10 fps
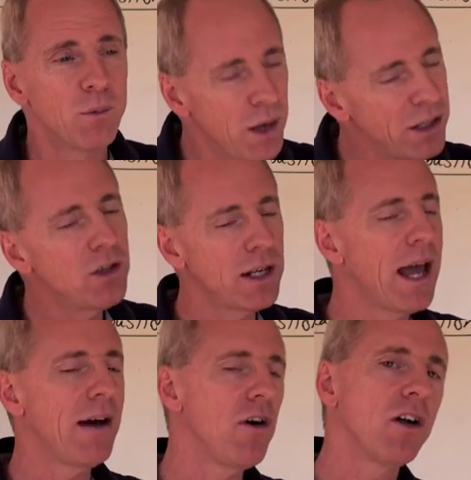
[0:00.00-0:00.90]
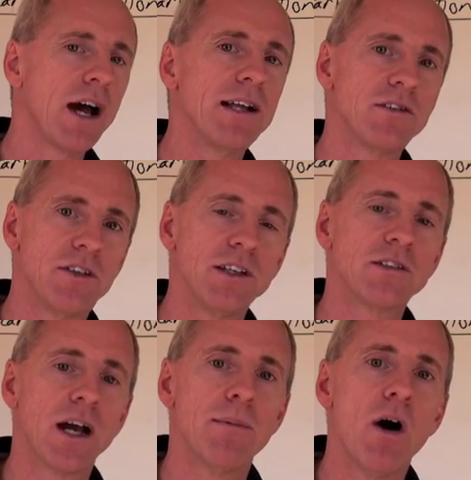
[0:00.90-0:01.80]
well, you can have all kinds of
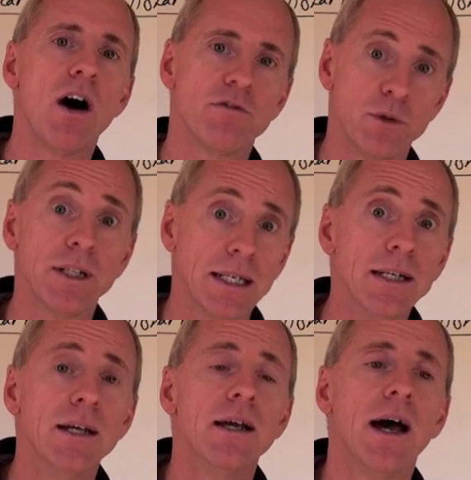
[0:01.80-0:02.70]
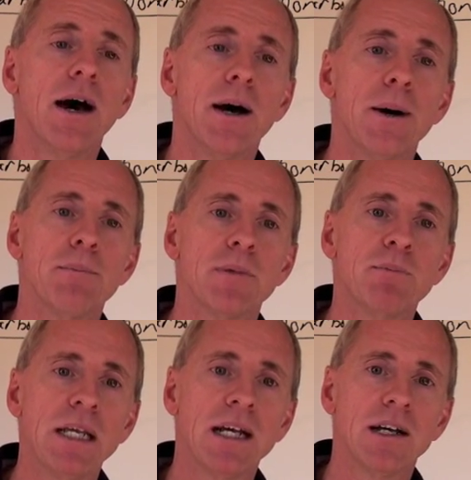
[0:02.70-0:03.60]
things come off, really um,
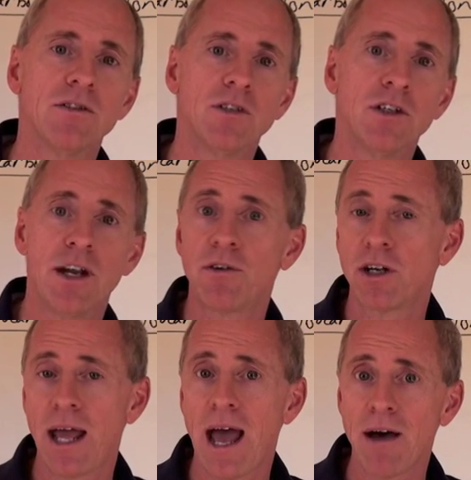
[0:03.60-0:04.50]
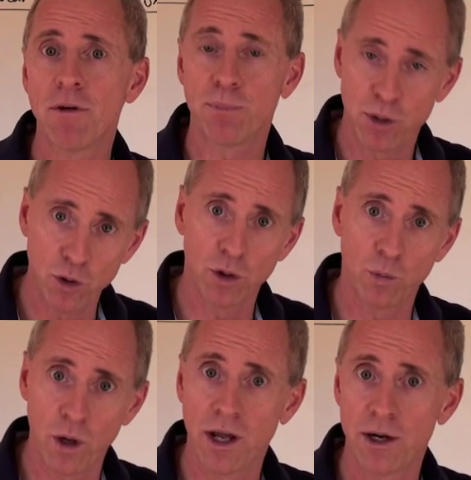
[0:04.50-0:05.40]
because you're never going to have a
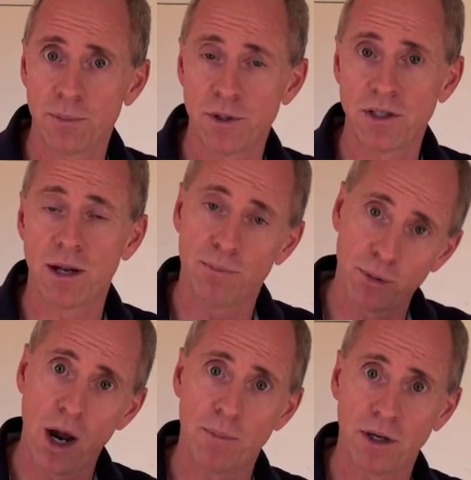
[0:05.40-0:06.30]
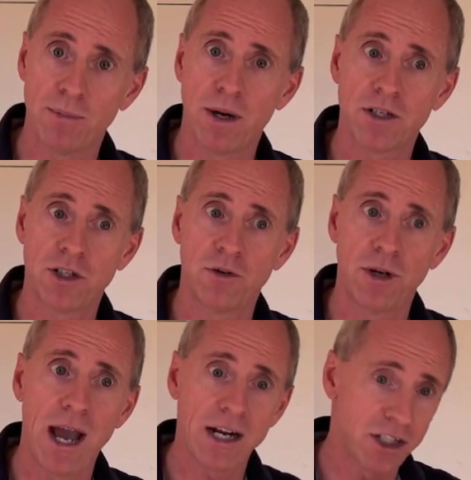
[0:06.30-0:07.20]
pure 100% proper combustion
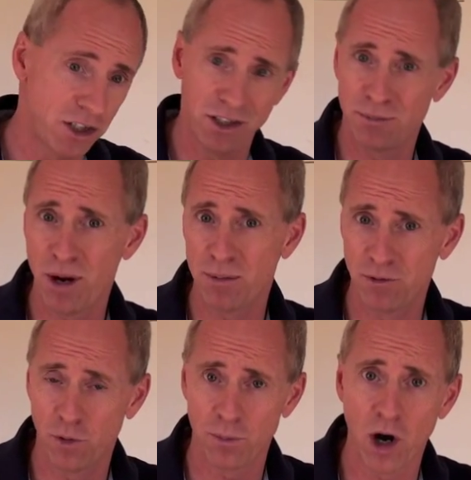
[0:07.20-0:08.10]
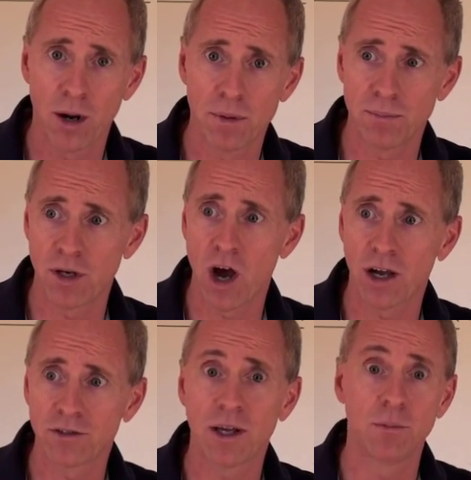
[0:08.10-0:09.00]
reaction. You're going to probably form carbon
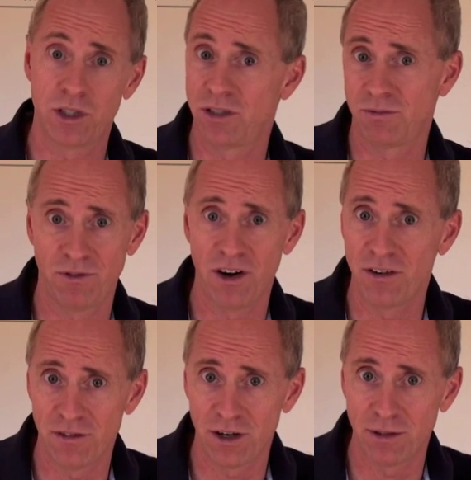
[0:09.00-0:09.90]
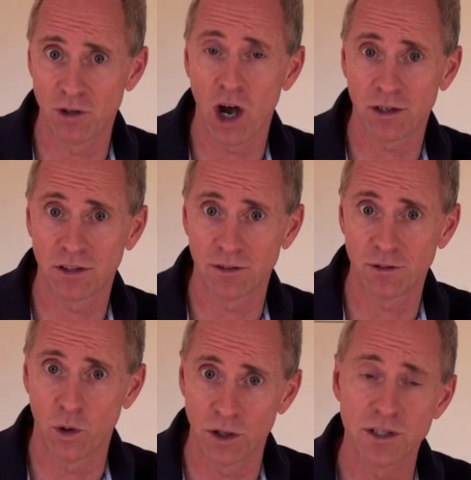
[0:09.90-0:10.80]
monoxide, which is very, very toxic,
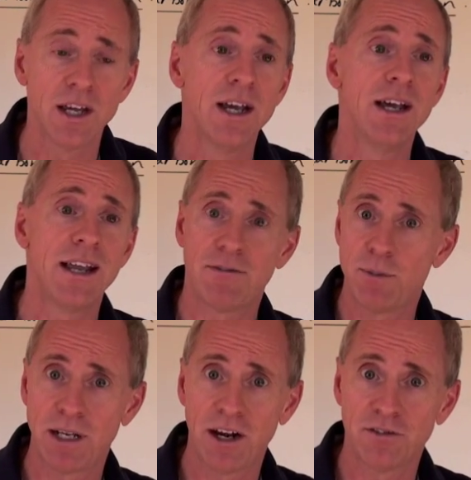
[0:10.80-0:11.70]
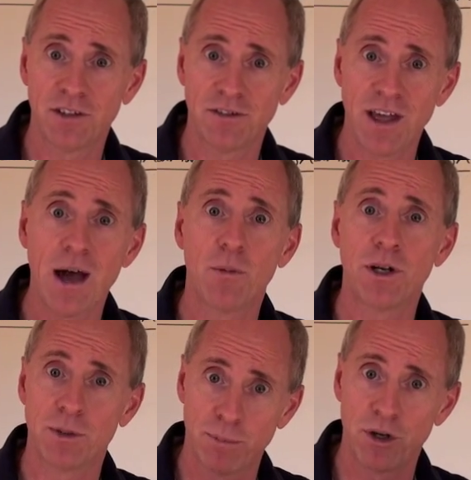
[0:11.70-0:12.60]
of course. You have to be careful of that
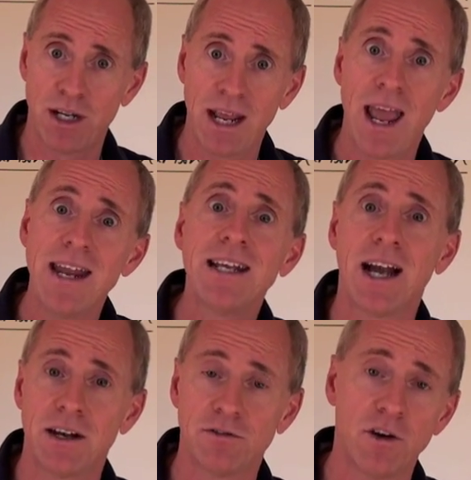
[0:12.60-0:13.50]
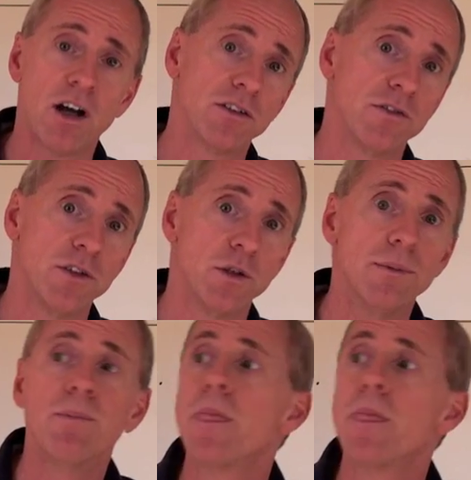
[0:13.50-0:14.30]
when you're burning any kind of fossil fuel.